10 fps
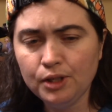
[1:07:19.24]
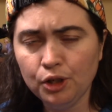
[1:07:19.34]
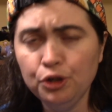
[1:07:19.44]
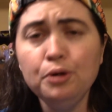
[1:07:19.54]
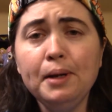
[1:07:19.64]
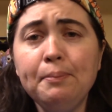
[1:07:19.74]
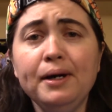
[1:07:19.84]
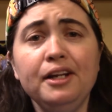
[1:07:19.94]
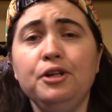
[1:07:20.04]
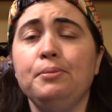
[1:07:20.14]
you're my
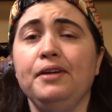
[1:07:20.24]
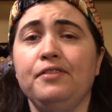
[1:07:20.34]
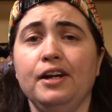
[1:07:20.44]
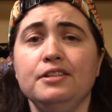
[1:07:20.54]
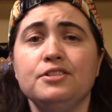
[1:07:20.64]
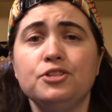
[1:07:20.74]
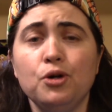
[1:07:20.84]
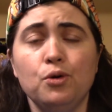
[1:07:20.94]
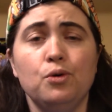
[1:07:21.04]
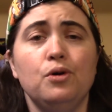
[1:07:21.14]
buddy, you're my friend.
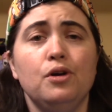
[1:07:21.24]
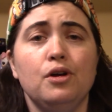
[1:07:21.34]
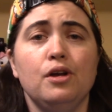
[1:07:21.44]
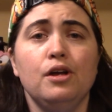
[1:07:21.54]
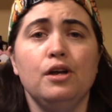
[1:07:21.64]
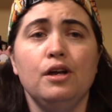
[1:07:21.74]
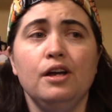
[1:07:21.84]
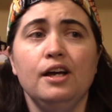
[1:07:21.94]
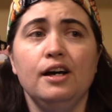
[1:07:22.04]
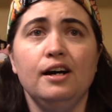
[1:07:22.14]
So
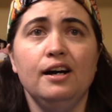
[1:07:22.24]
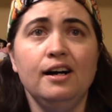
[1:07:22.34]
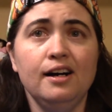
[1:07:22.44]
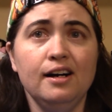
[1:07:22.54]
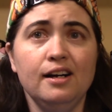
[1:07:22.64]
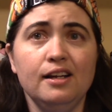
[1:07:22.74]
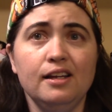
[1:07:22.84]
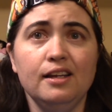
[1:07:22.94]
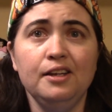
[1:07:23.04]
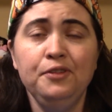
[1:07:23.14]
uh,
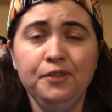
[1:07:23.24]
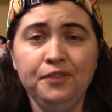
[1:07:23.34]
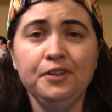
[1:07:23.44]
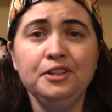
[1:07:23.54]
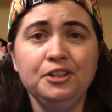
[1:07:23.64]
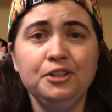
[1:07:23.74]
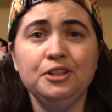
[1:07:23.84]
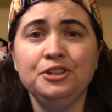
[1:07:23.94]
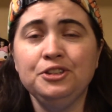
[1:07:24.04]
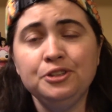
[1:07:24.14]
if you feel a,
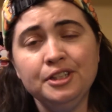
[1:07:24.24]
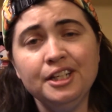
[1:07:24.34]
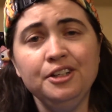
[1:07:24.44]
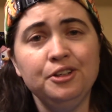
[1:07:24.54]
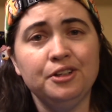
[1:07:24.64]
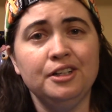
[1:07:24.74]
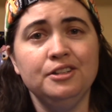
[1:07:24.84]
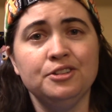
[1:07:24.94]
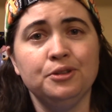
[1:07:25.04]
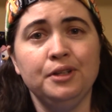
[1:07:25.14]
a stirring in your heart
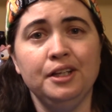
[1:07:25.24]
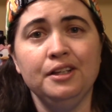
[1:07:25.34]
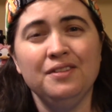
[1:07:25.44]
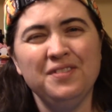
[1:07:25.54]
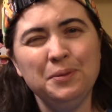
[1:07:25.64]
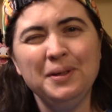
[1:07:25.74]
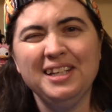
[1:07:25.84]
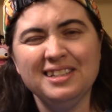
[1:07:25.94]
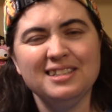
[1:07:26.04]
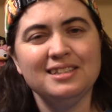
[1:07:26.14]
and soul that
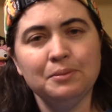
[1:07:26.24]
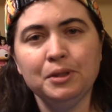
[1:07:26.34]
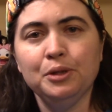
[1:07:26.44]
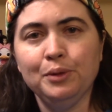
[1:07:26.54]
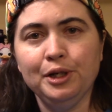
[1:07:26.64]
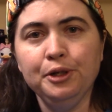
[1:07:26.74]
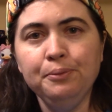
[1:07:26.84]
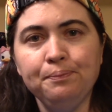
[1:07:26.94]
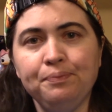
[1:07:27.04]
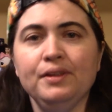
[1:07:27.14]
filmmaking is something you want to do,
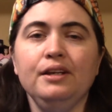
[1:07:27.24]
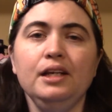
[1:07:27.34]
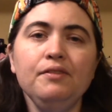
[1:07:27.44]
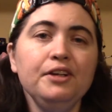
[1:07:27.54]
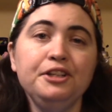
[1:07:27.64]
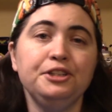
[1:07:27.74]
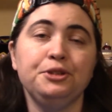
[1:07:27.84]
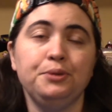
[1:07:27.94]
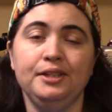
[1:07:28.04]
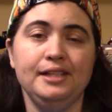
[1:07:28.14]
even if you
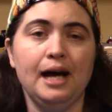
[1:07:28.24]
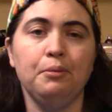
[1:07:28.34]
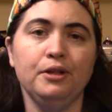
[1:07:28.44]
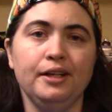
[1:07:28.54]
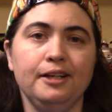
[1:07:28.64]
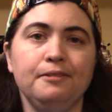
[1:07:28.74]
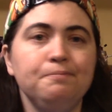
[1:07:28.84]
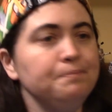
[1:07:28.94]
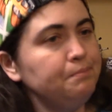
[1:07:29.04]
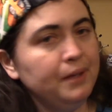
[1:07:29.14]
just want to dabble in it,
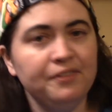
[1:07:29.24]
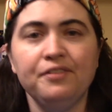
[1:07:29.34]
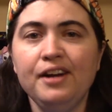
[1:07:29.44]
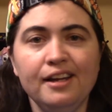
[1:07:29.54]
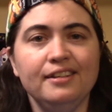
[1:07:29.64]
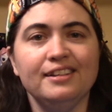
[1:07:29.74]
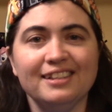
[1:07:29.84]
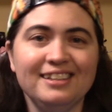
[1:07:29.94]
my friend,